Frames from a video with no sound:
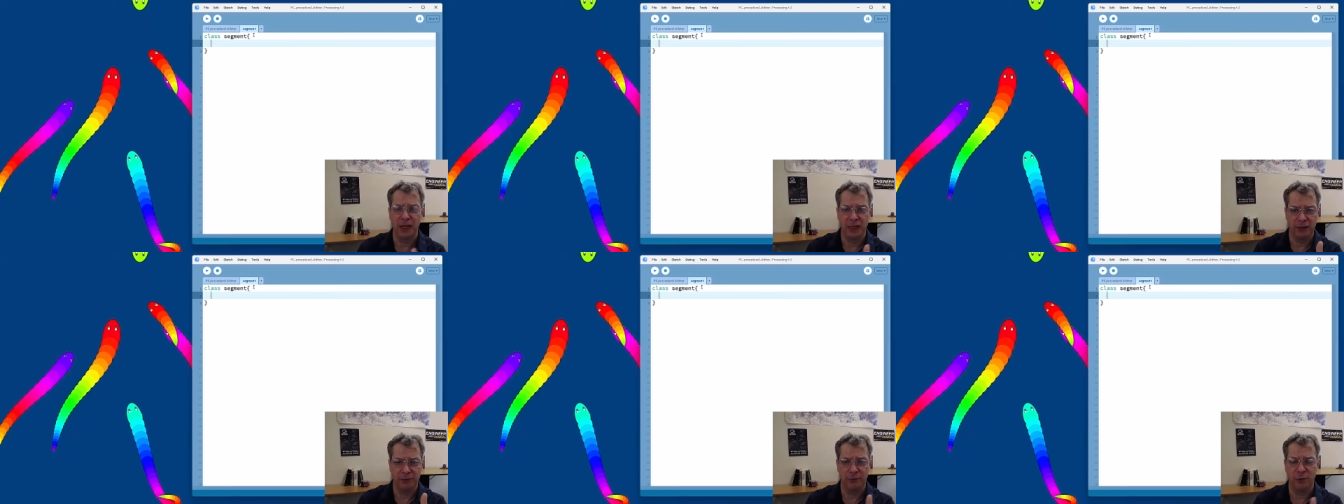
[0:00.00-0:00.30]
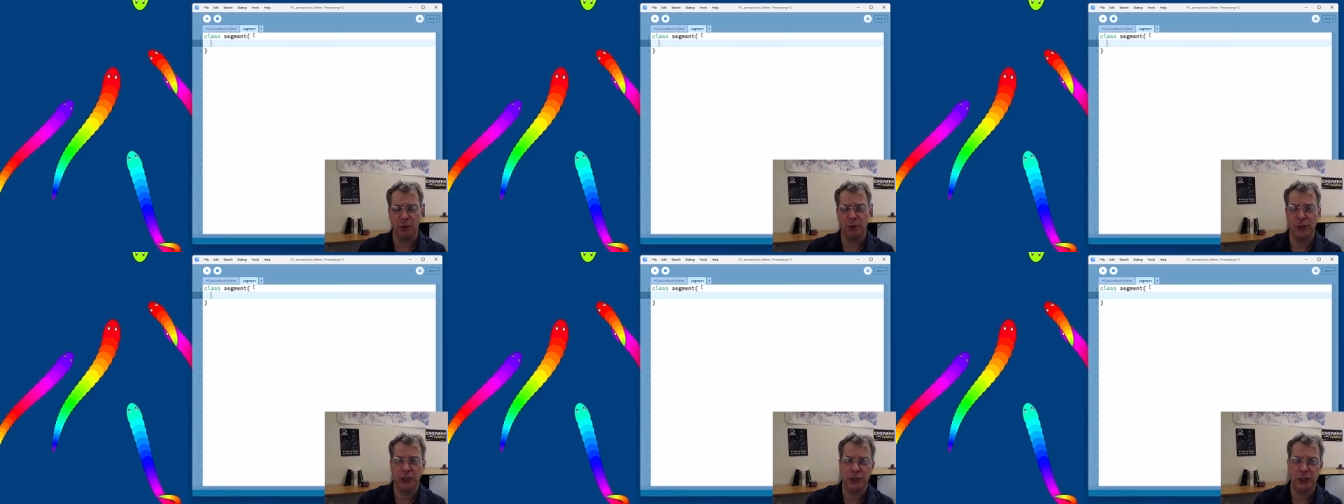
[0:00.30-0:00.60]
And
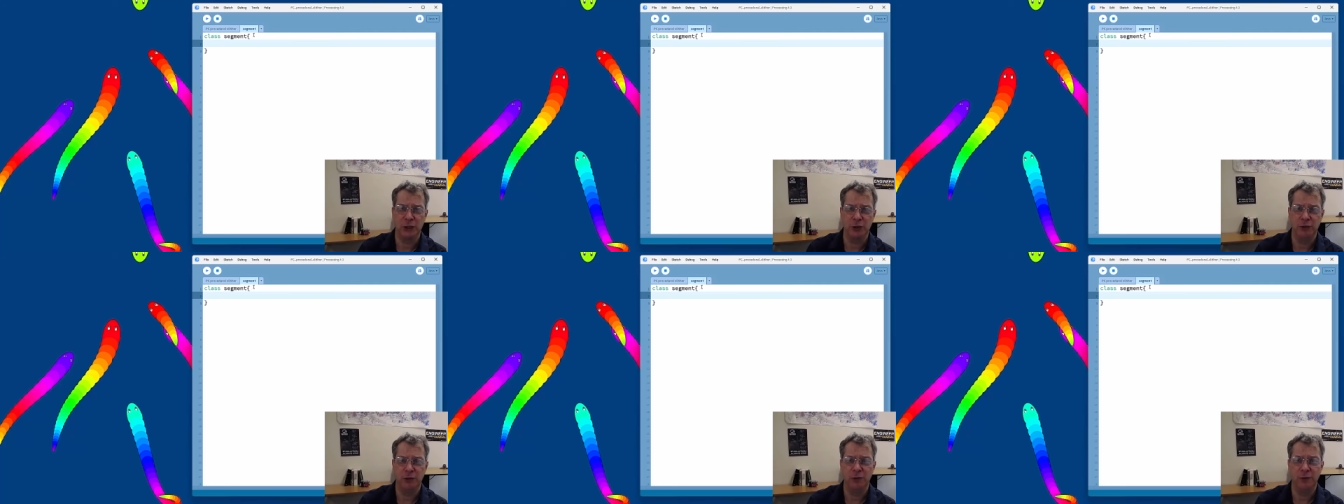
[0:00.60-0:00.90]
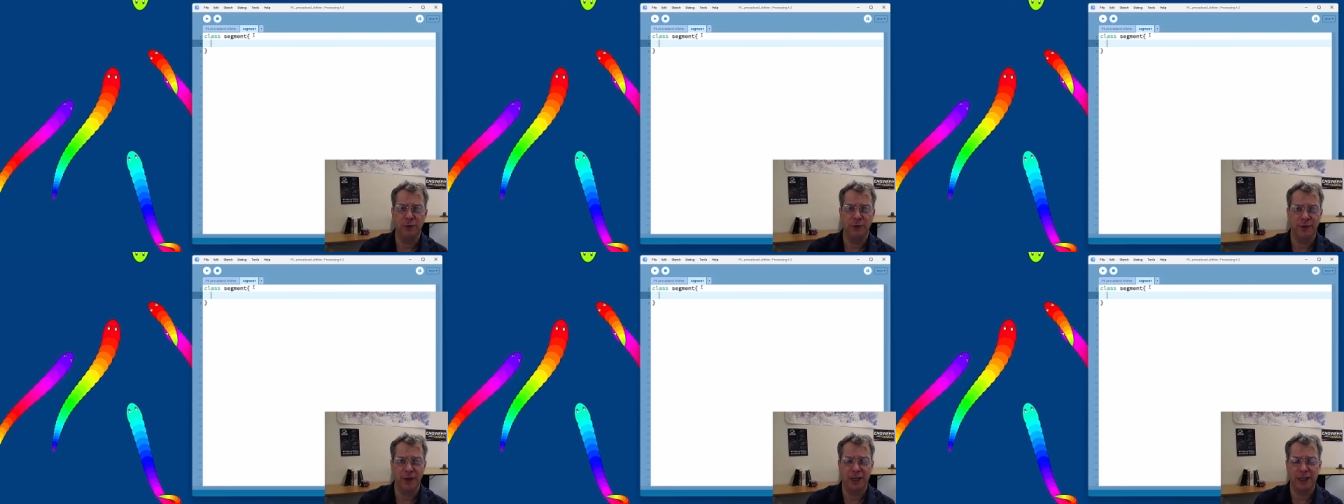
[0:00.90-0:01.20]
if we want to
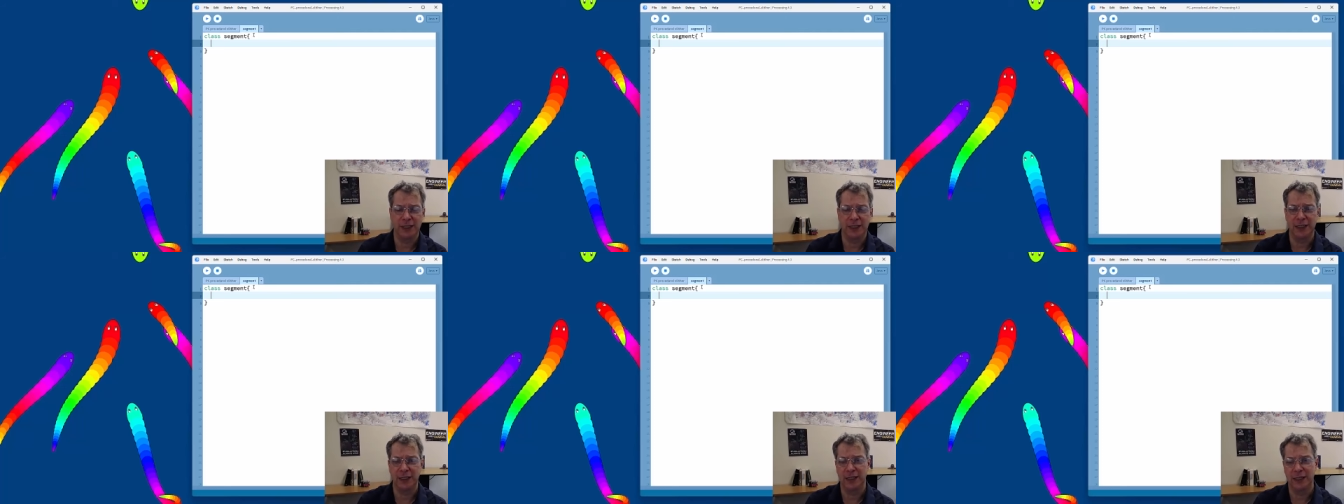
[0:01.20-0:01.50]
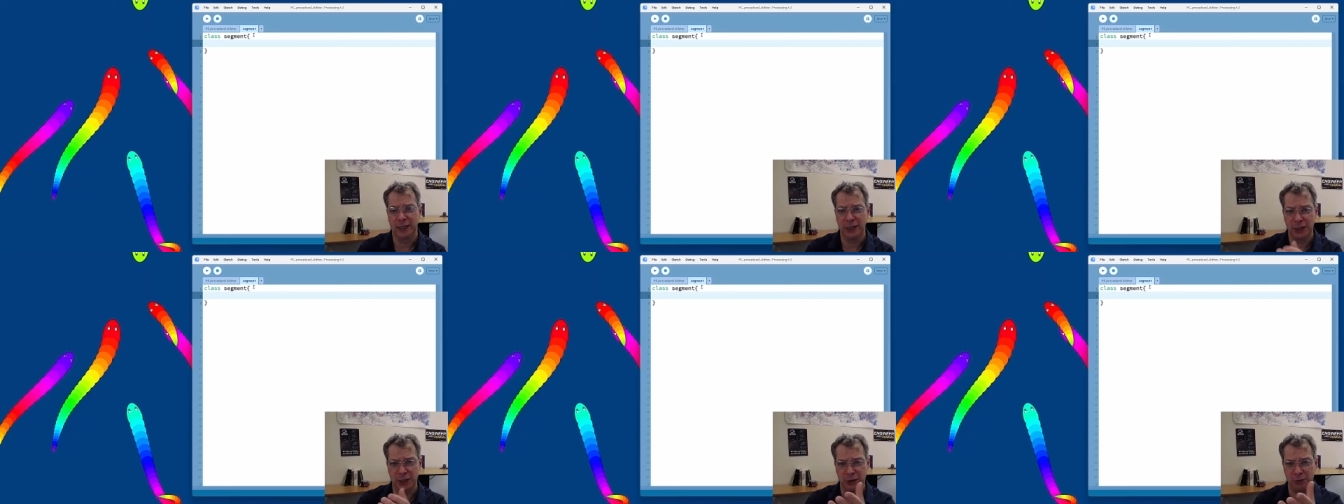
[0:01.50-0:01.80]
do
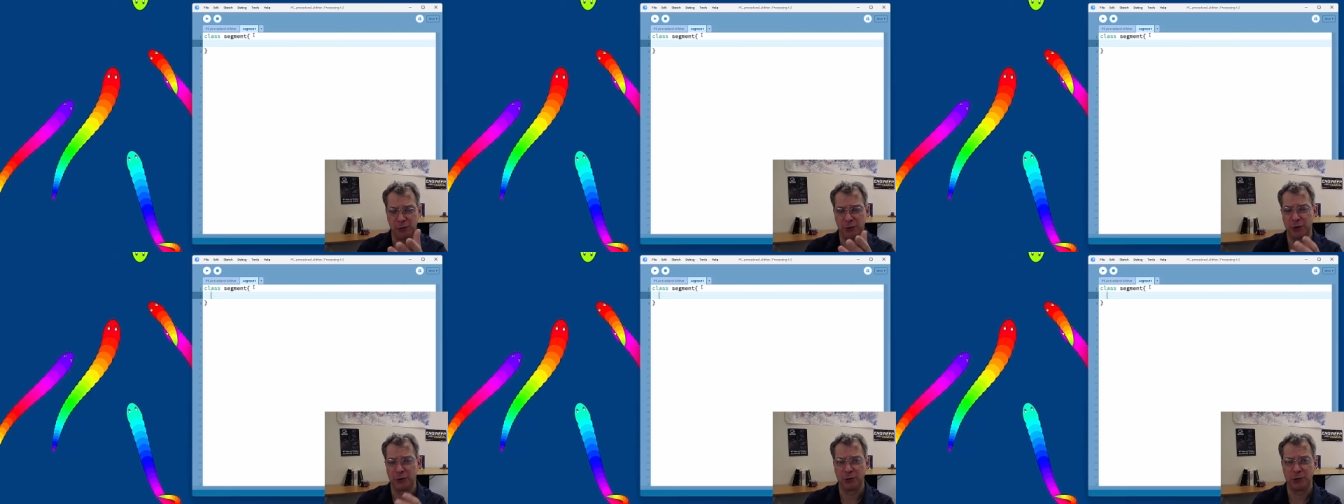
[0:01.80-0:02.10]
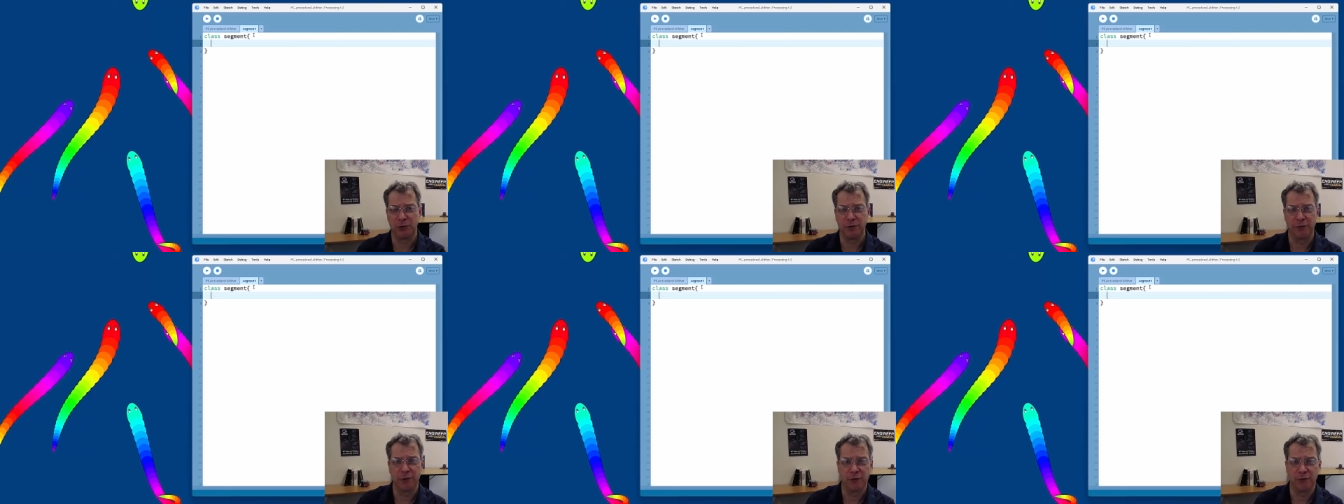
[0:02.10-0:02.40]
fancy things
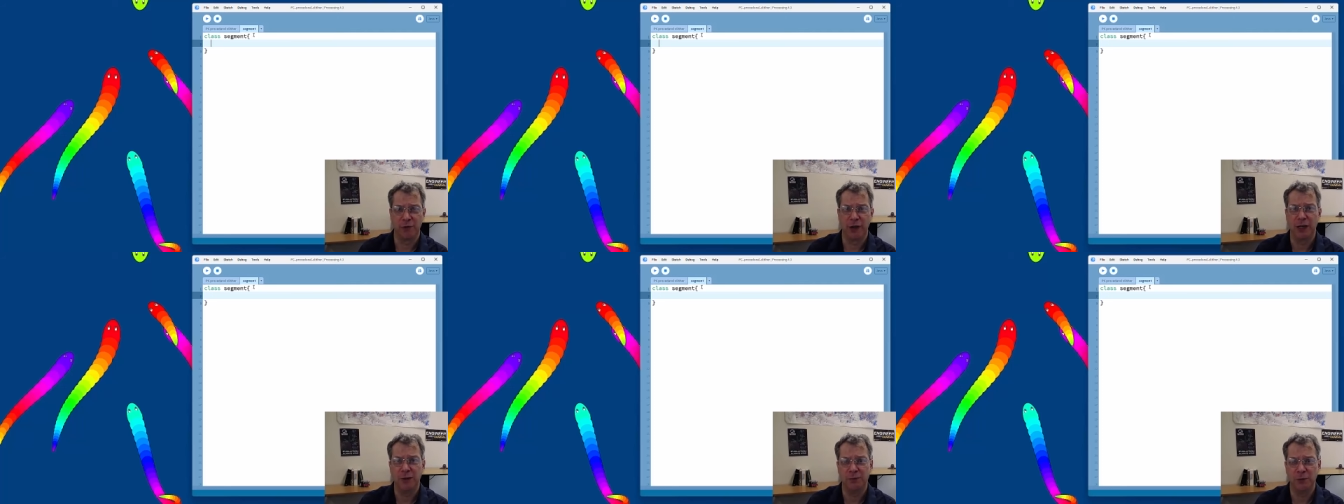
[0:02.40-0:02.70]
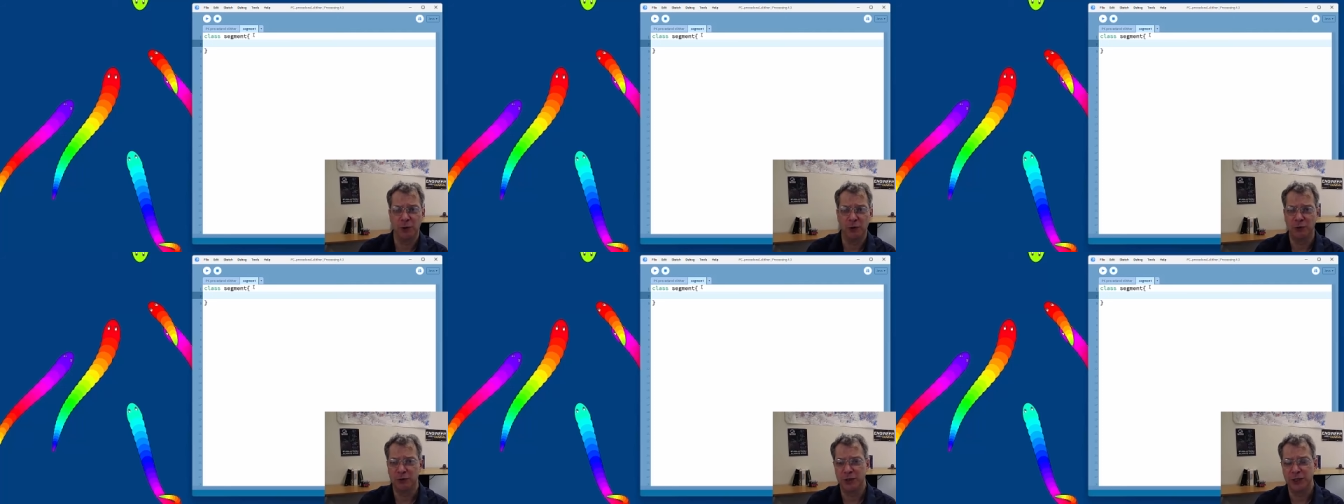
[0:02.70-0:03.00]
with sort of the
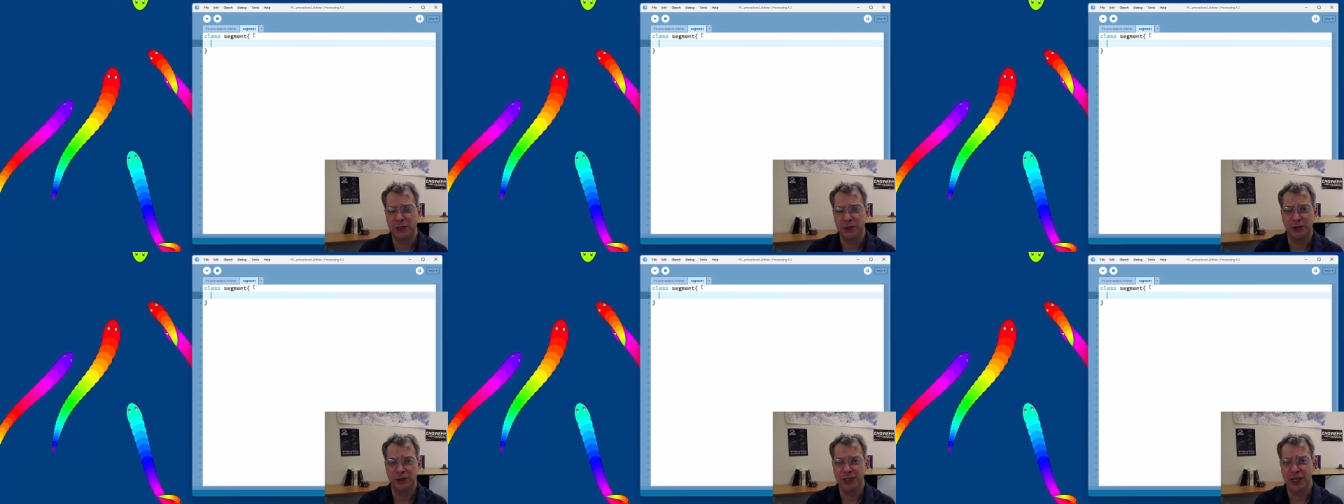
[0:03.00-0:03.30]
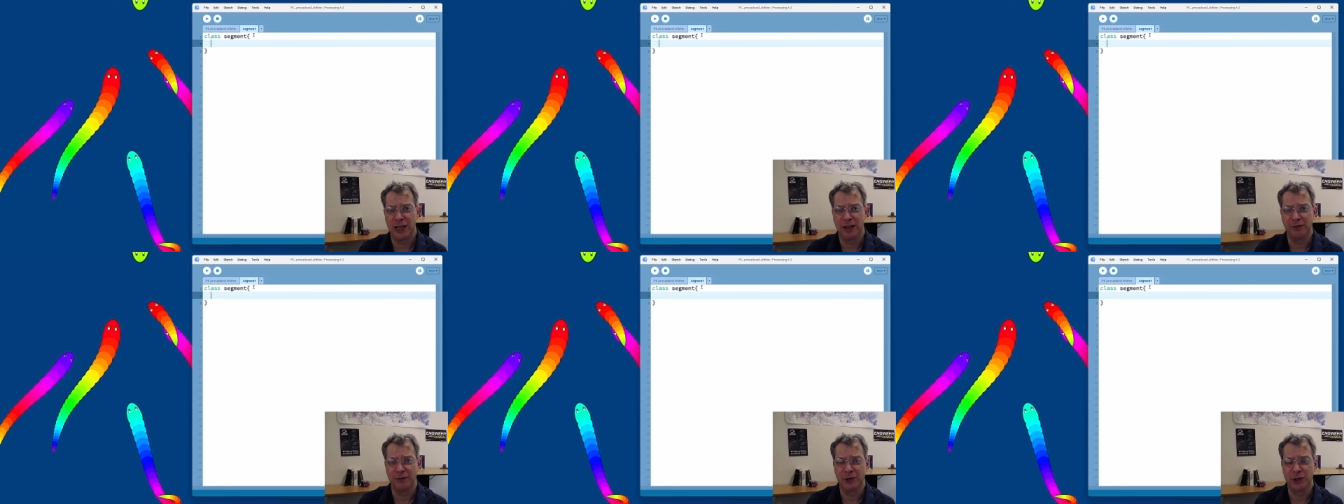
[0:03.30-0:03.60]
rainbow
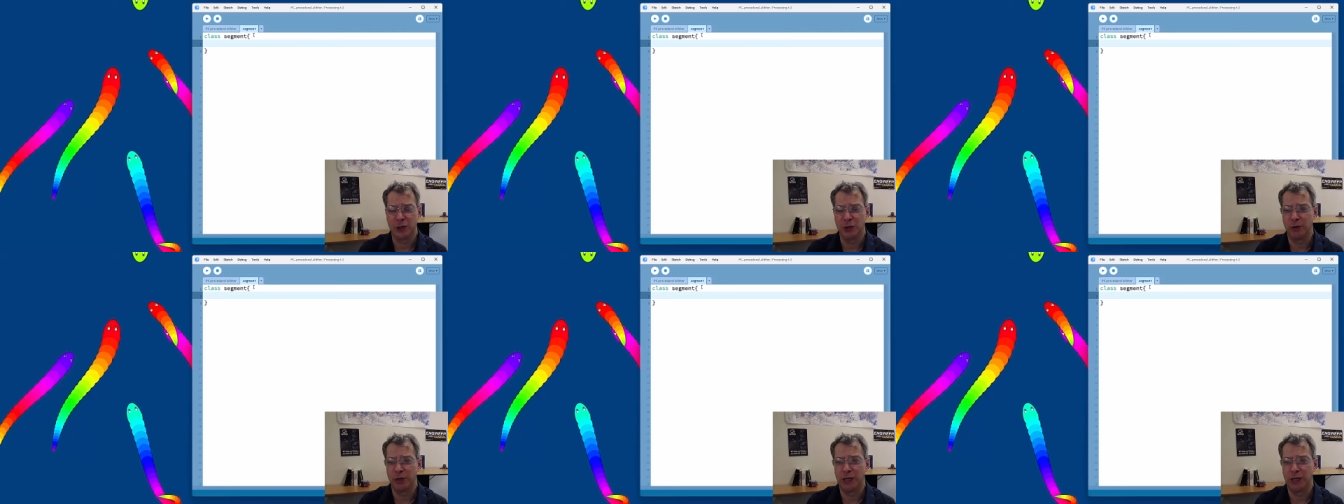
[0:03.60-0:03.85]
creatures I have